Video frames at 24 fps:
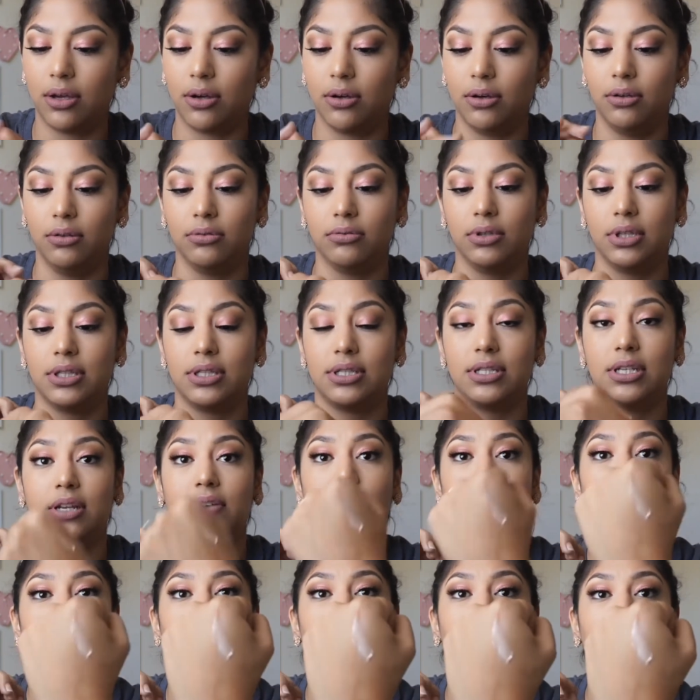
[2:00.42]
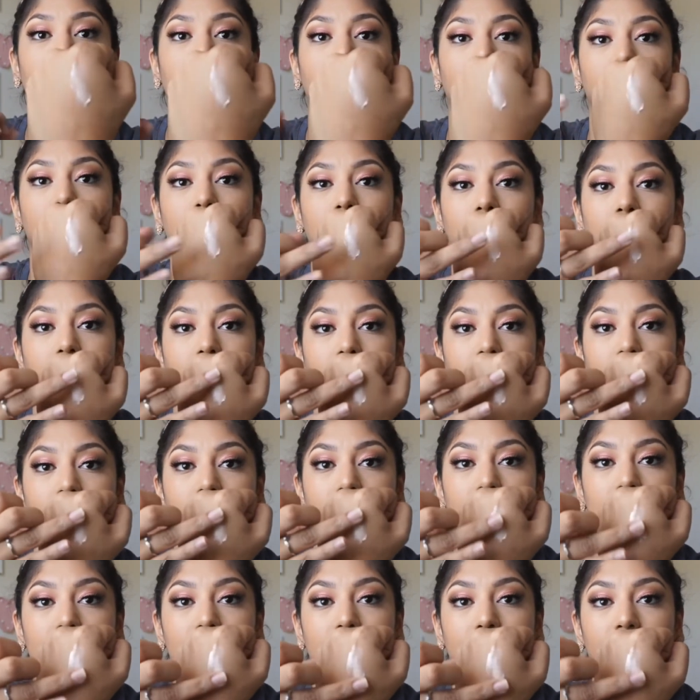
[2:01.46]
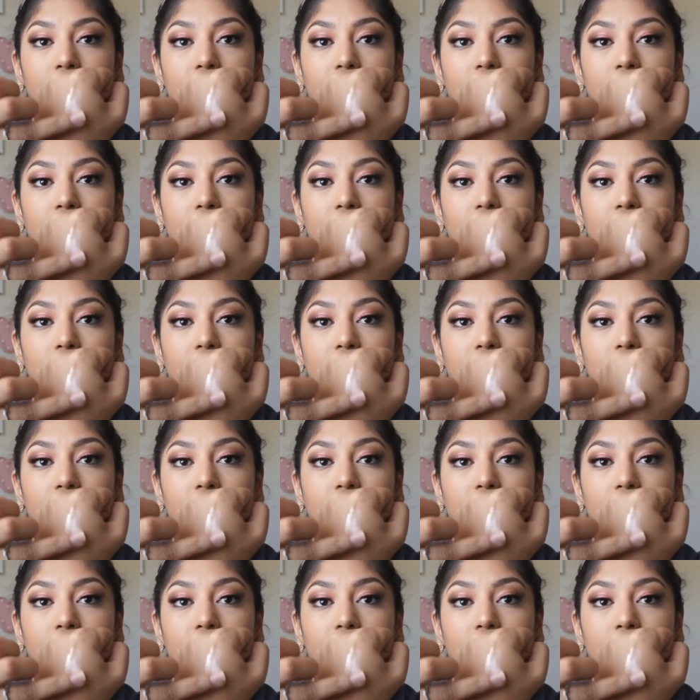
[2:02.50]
Oh, that's definitely, well, yeah, it's